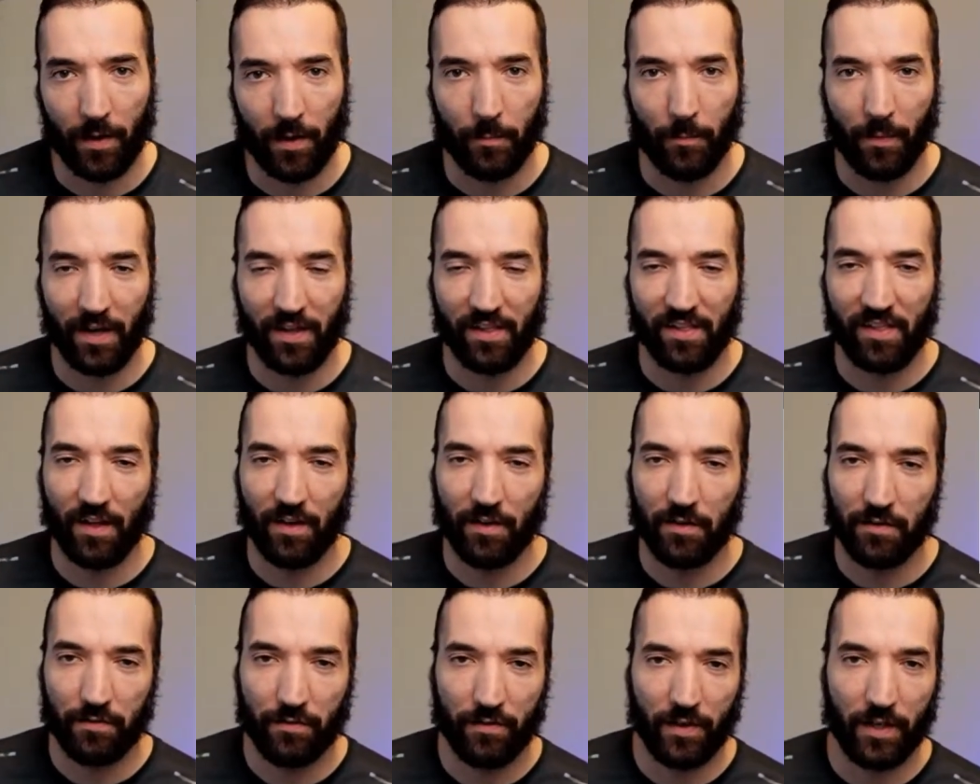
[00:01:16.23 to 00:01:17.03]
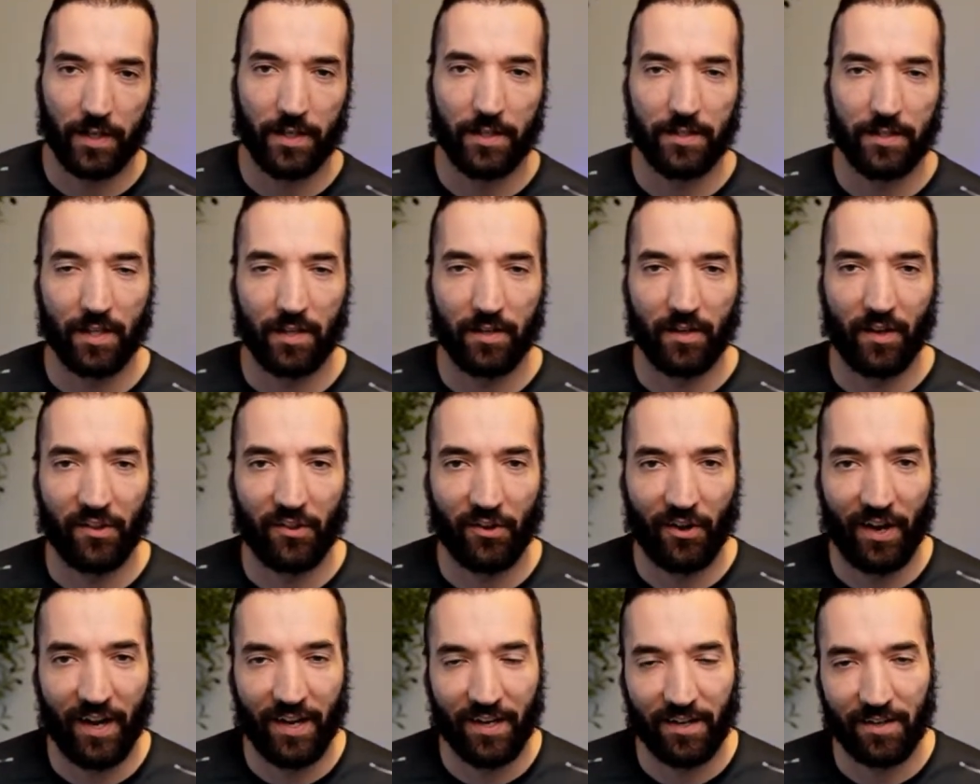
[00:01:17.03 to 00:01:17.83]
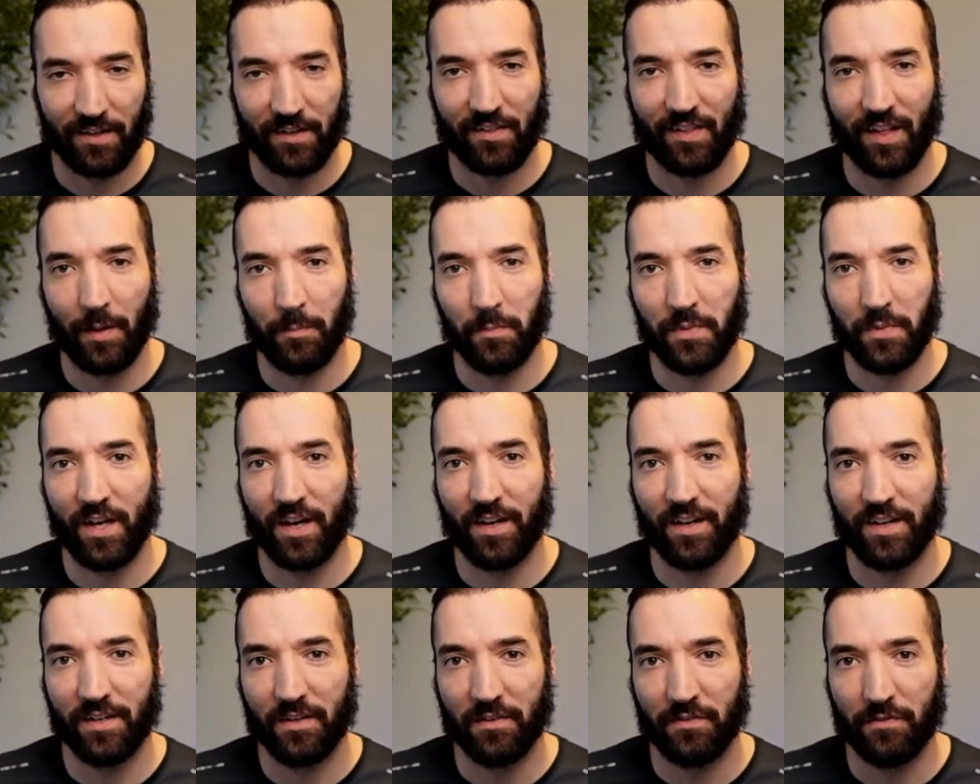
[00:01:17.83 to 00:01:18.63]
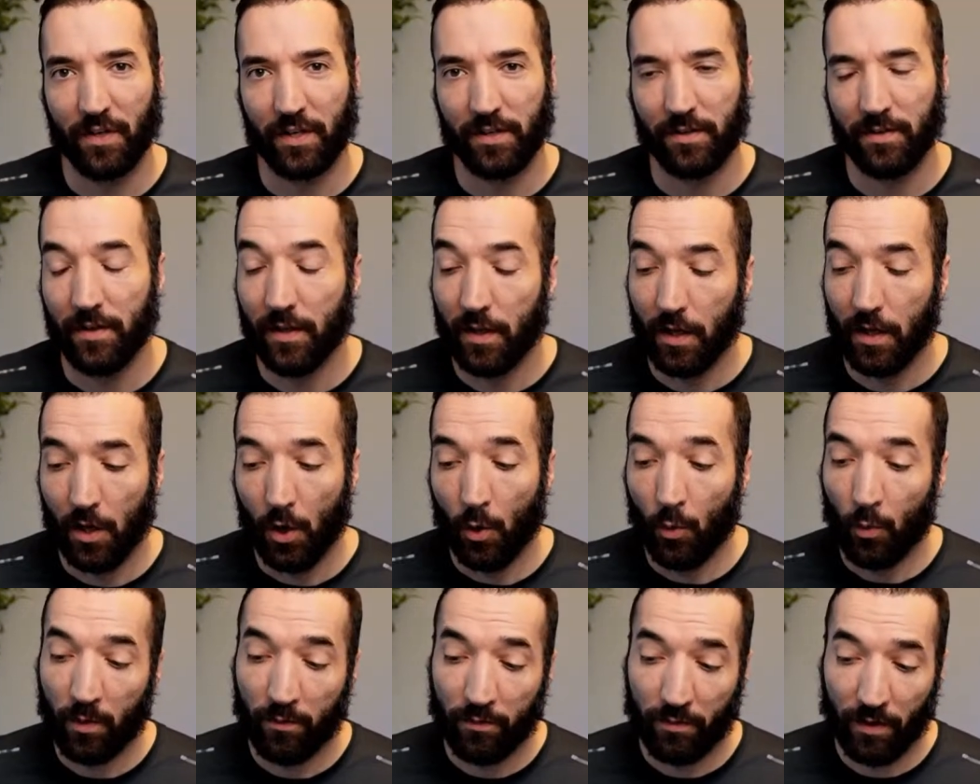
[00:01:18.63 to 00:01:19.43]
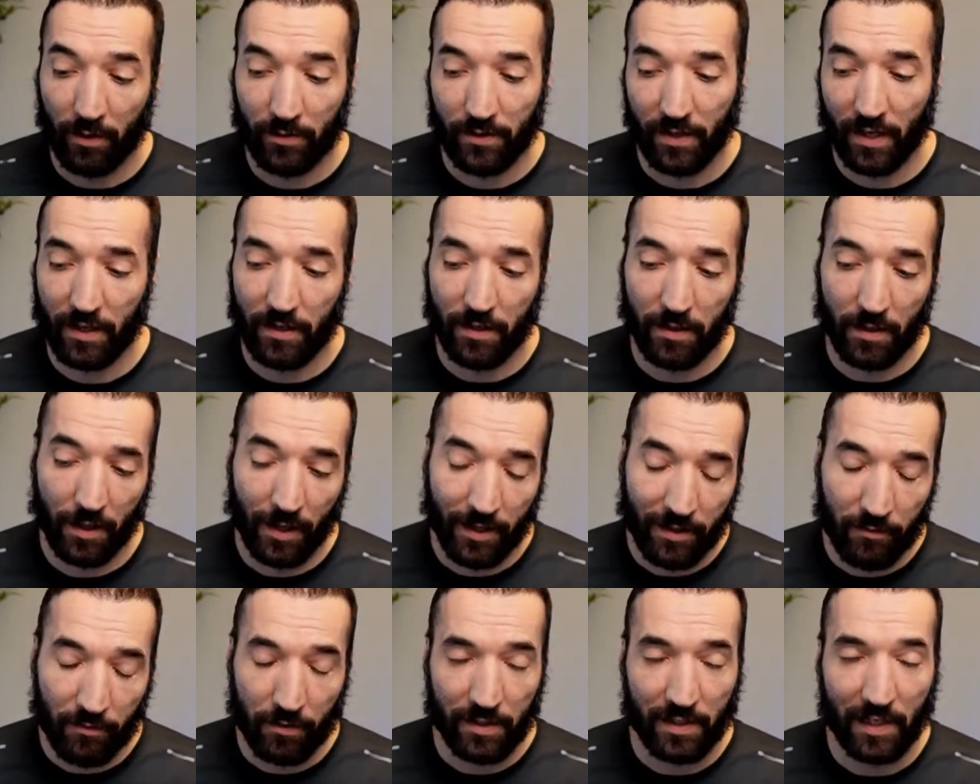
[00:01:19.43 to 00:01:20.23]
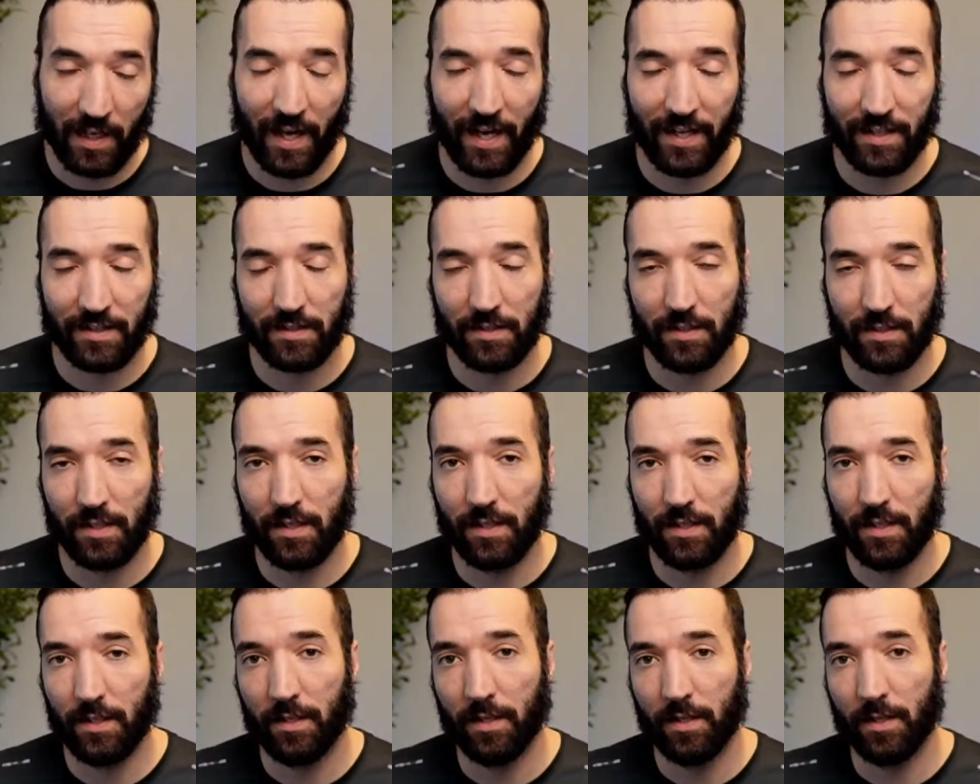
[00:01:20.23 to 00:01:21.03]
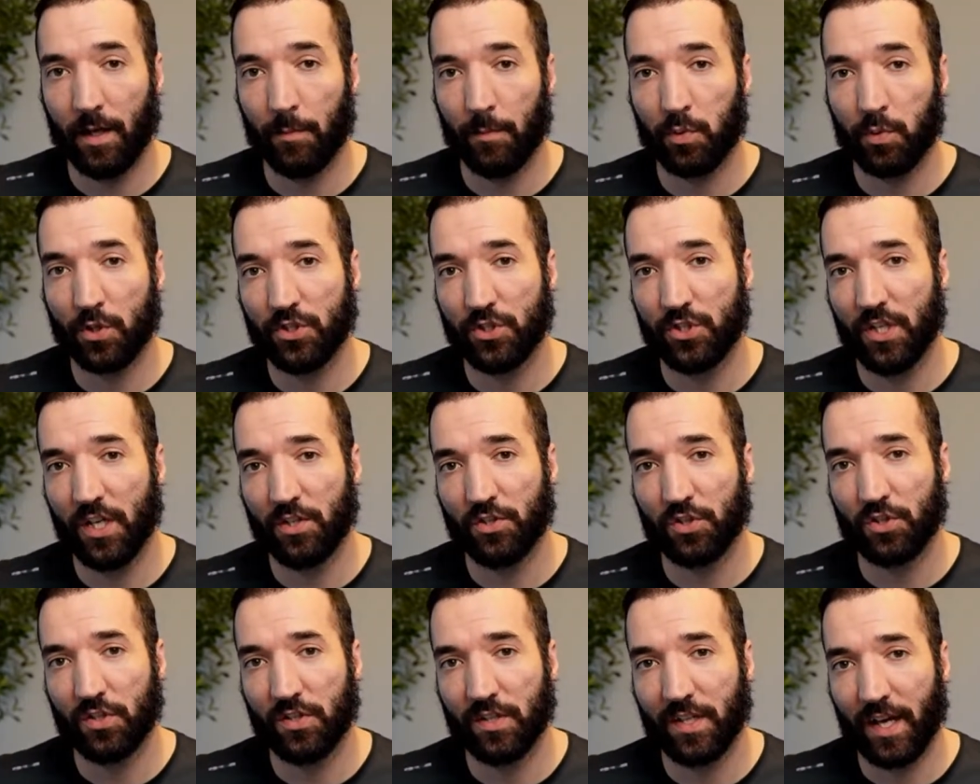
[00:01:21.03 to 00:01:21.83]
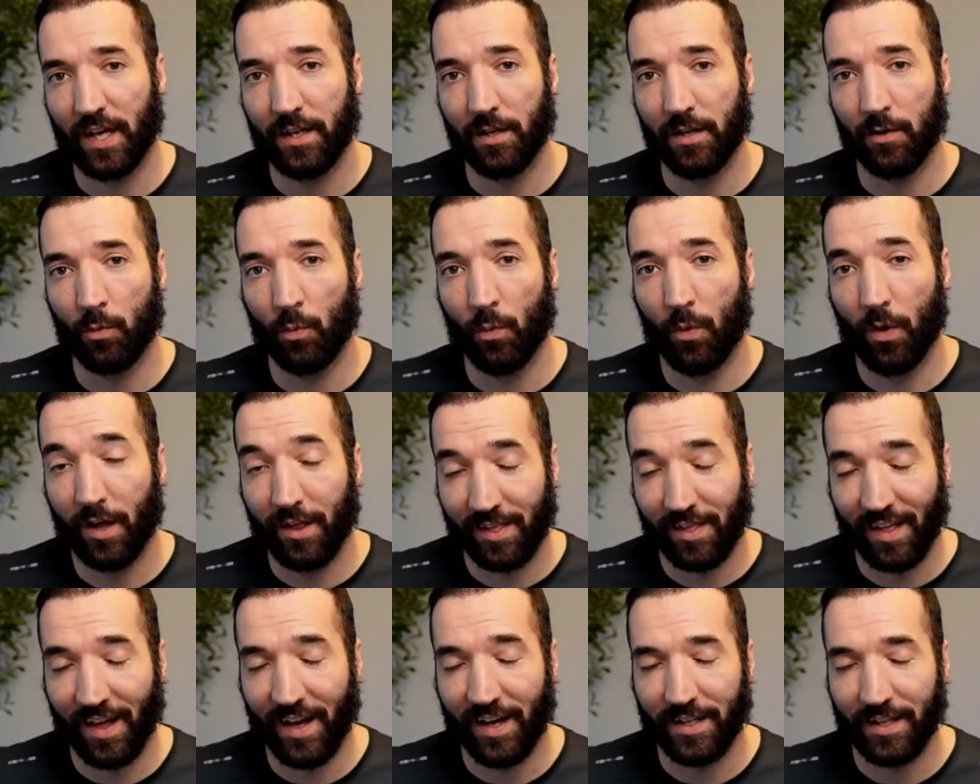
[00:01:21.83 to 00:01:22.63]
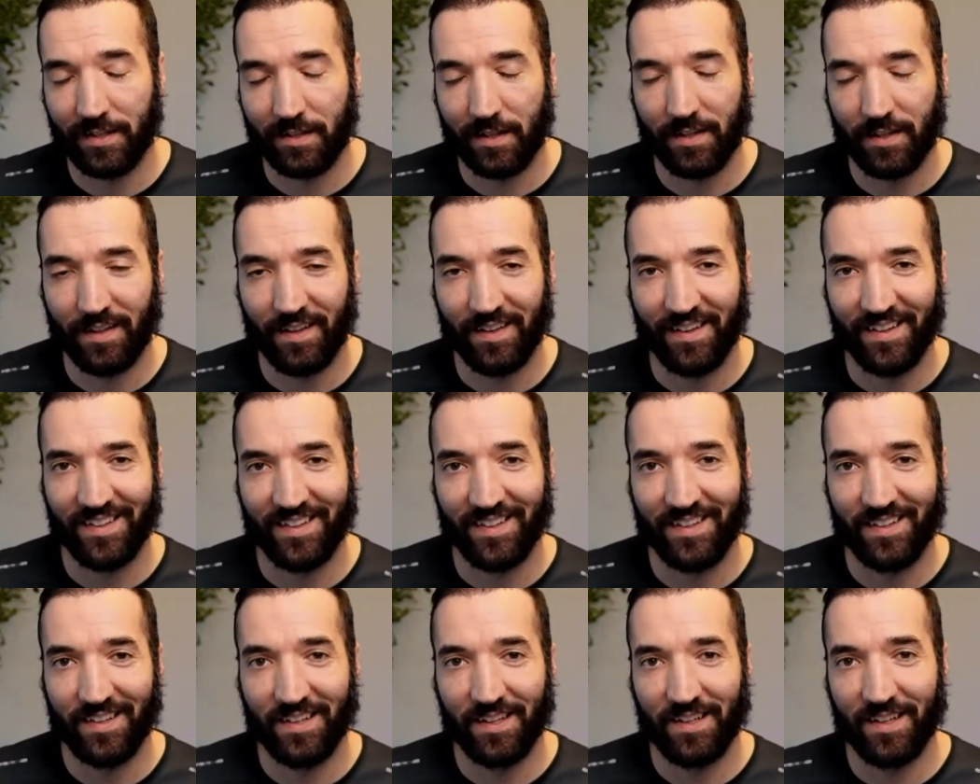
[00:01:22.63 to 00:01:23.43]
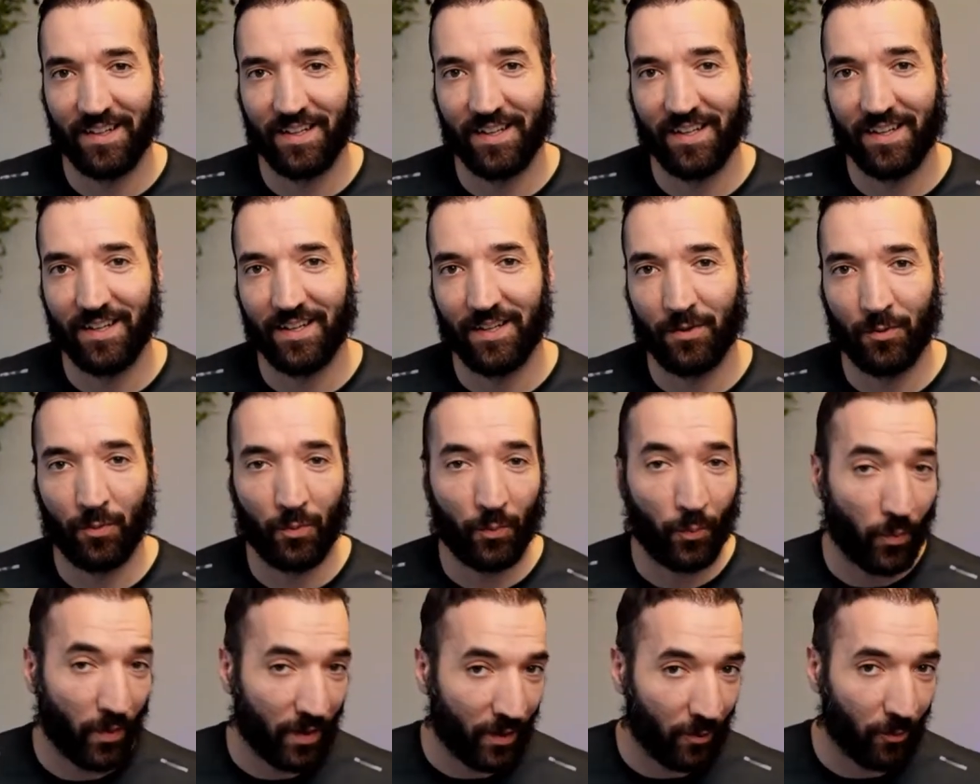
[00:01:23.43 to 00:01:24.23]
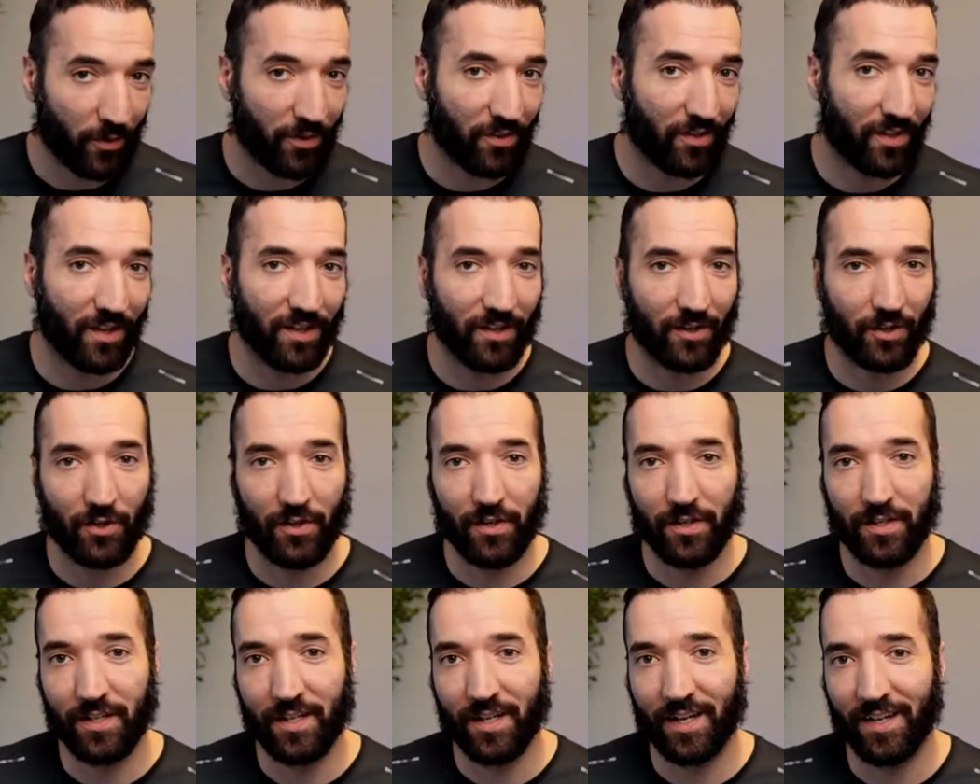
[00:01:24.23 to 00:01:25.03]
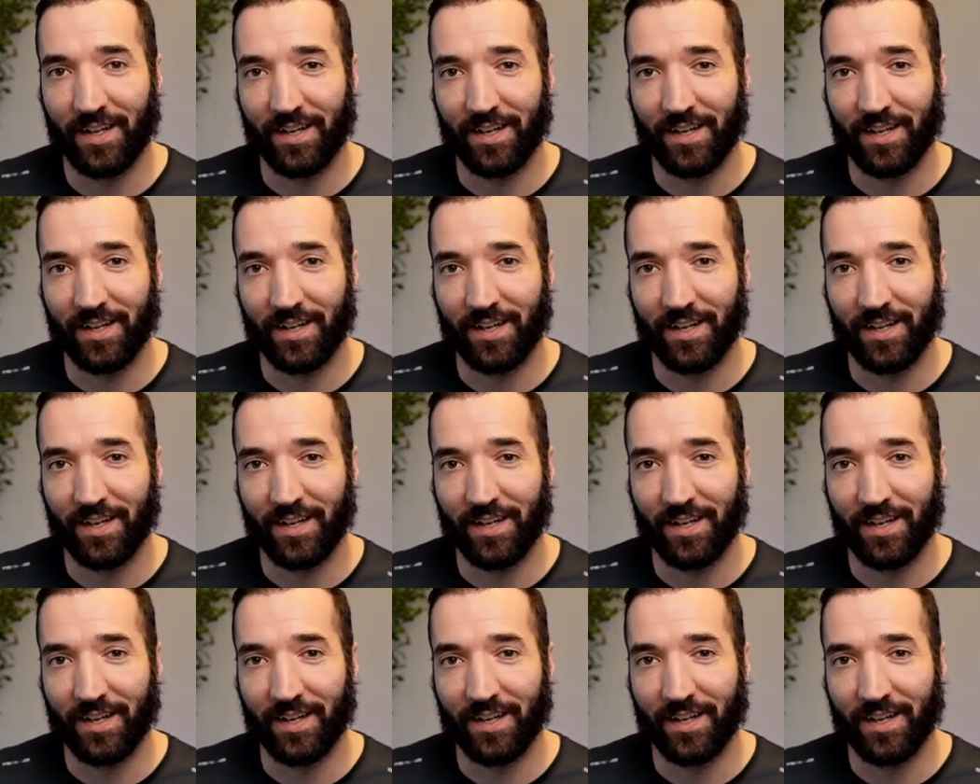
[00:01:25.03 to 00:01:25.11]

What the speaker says: myself and another analyst at PIF, and we found that even at the appreciation that it was at, it was still a good